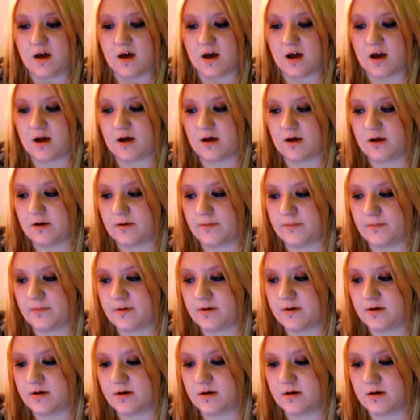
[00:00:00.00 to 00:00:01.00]

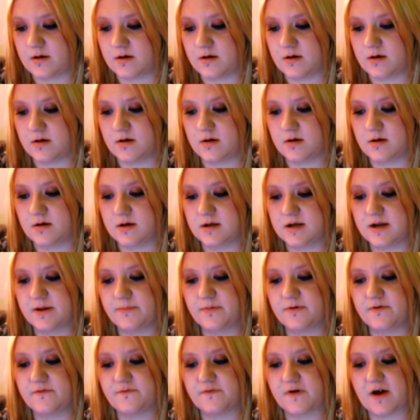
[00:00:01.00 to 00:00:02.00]

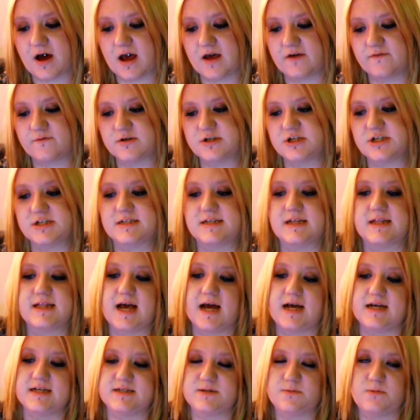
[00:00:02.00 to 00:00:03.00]
Number 5, which is the
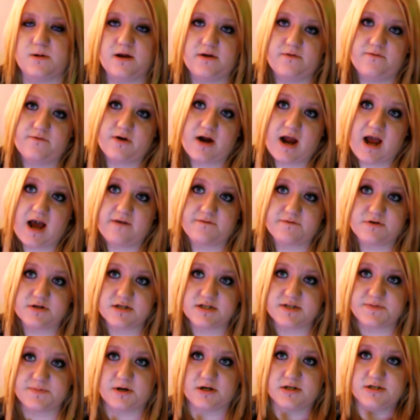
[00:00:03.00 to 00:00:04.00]
last one for after
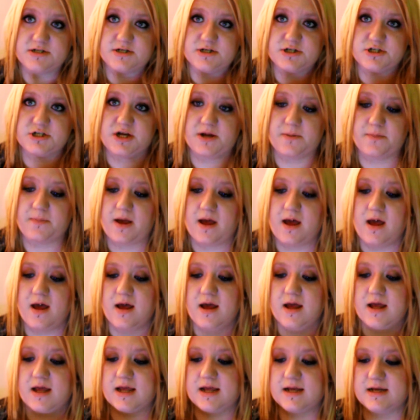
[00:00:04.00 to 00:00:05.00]
the sponsorship,
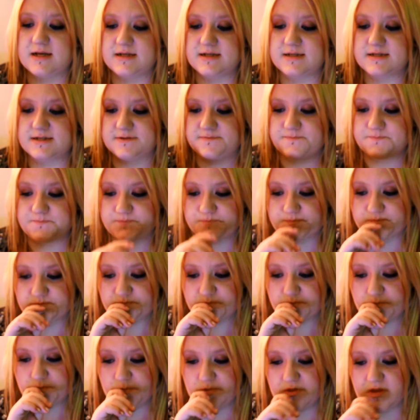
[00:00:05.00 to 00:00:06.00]
is
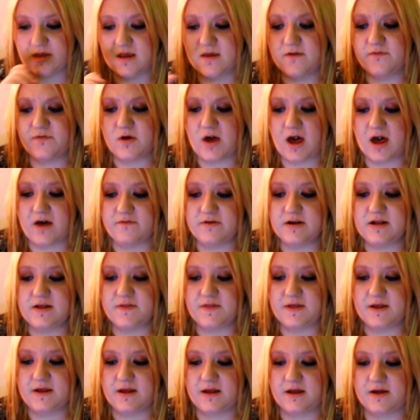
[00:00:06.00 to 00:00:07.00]
if you have
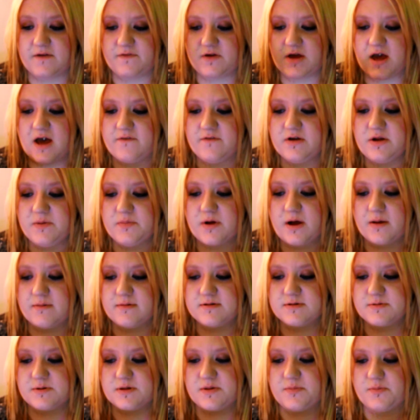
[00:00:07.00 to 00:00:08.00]
any
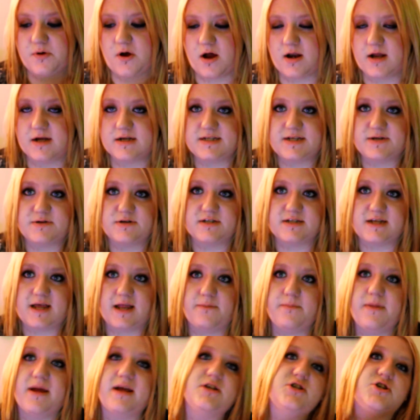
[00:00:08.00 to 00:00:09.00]
problems with the products you were
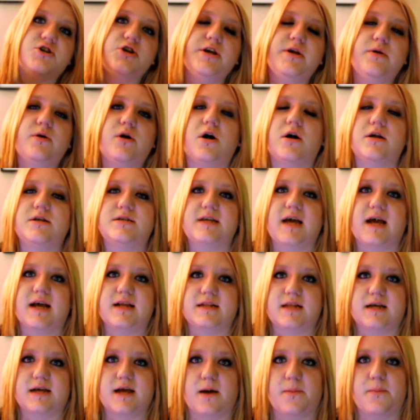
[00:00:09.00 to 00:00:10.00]
sent, make sure you
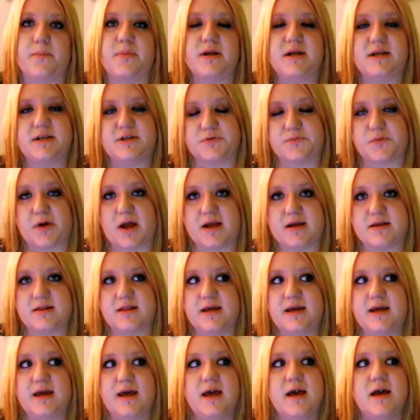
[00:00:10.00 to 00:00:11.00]
contact the company
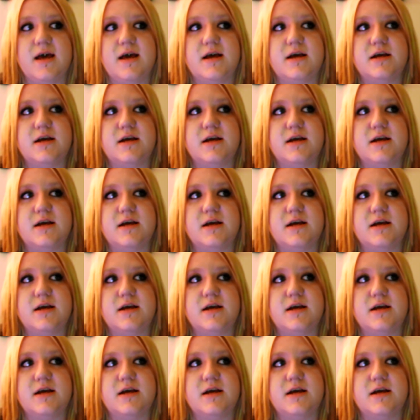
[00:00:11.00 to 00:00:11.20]
directly.